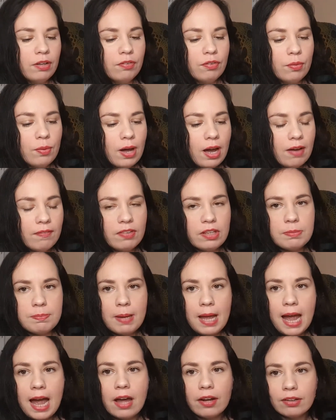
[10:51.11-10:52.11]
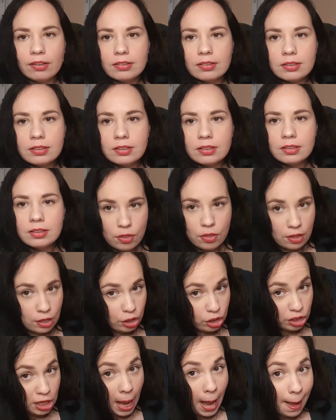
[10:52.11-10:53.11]
If you have these patterns, they
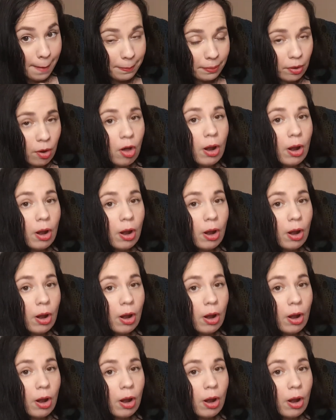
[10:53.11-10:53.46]
just happen